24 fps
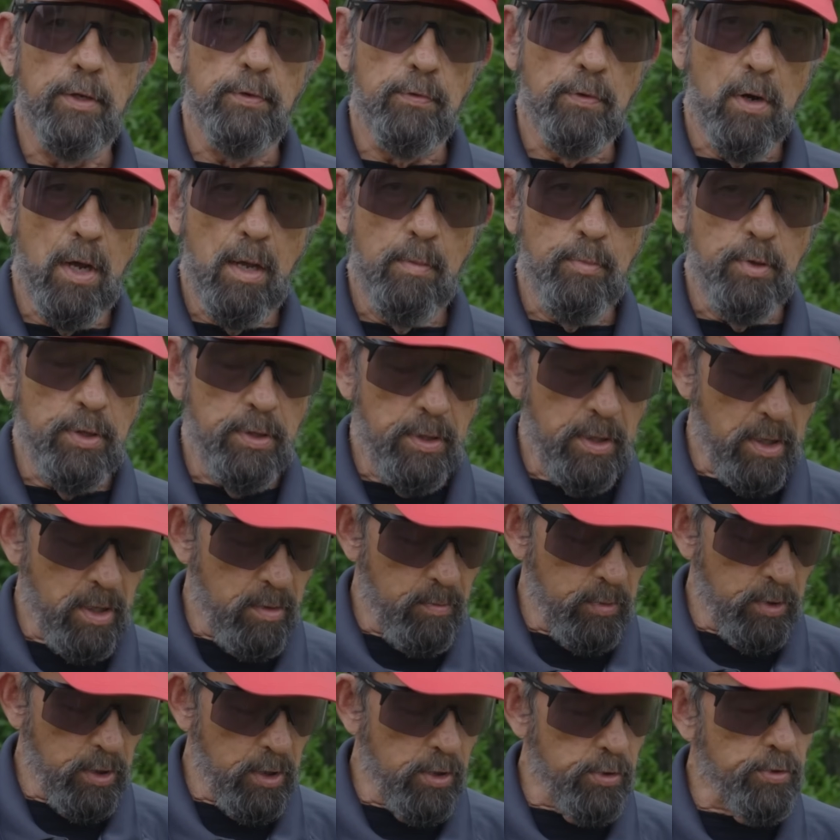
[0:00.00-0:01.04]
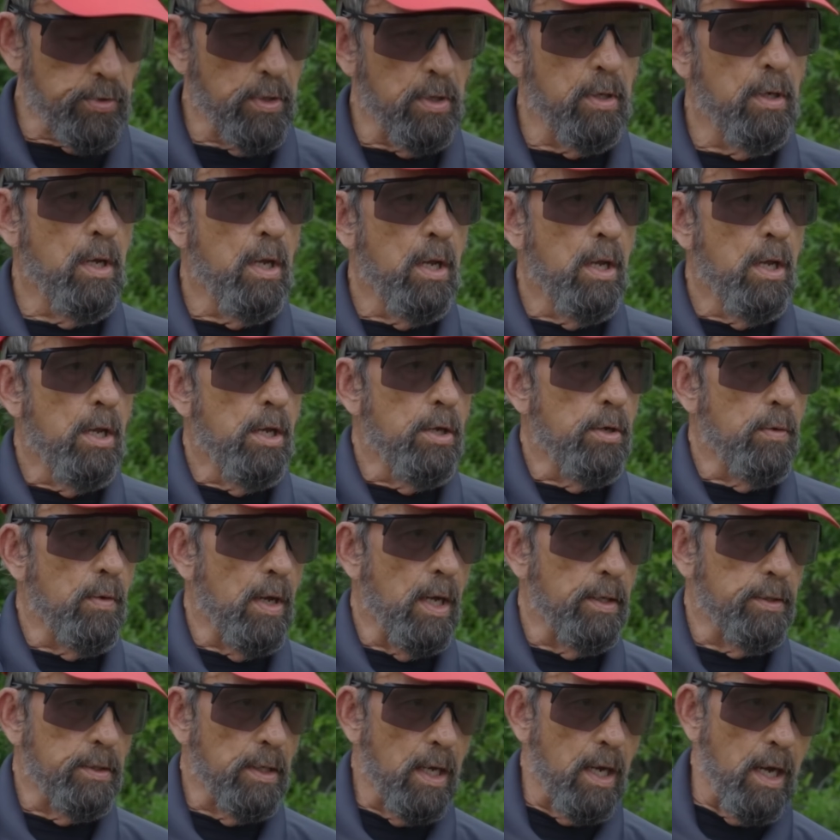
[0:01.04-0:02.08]
drop of the ammunition, you
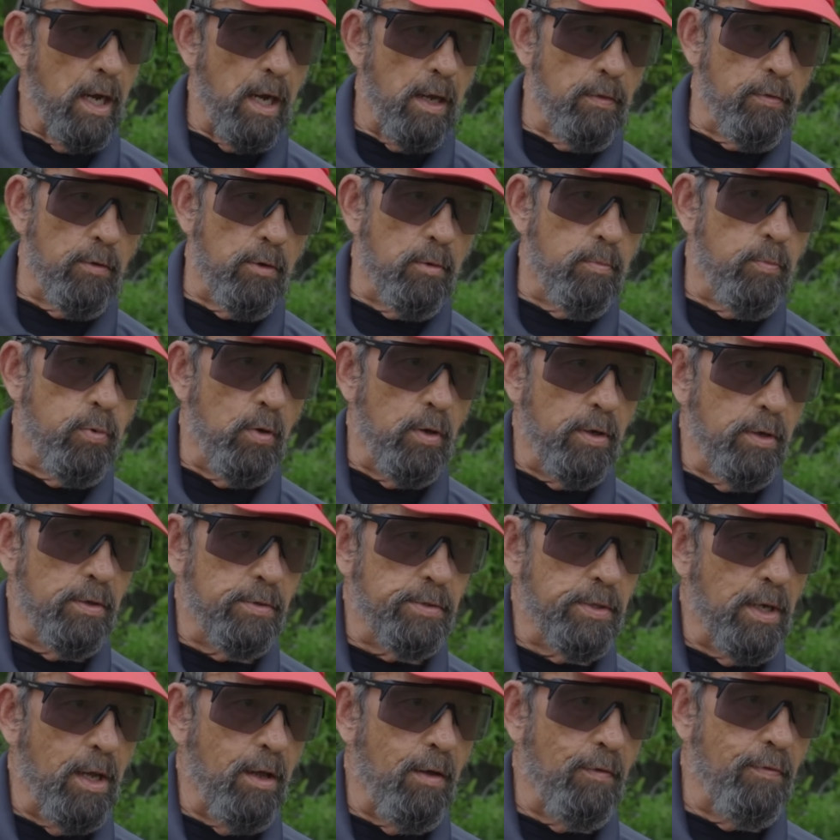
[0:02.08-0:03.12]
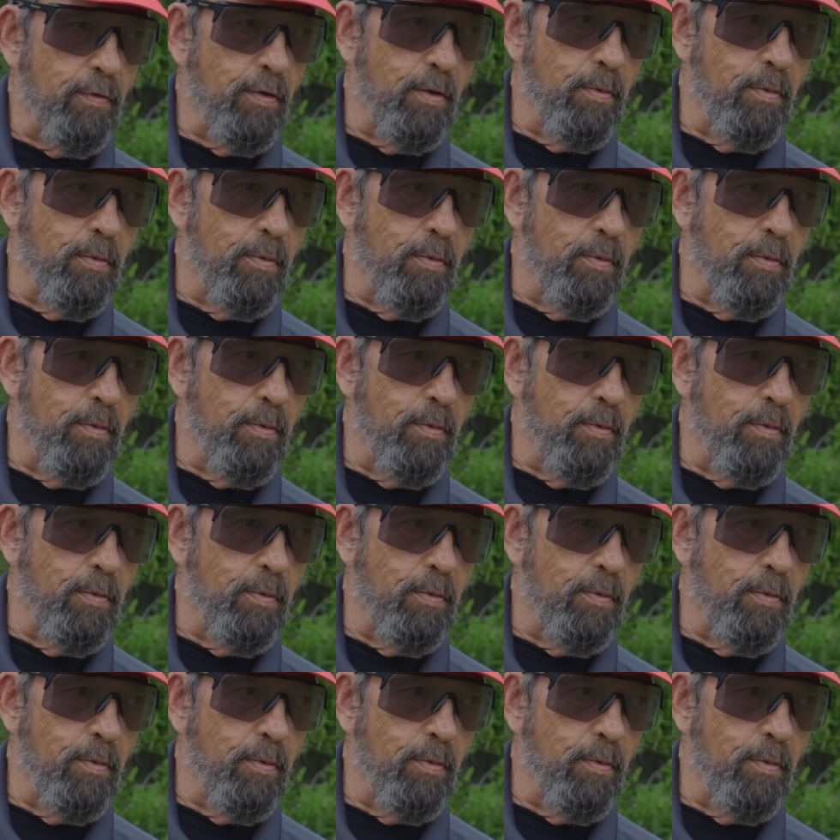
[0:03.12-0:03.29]
had to either put yourself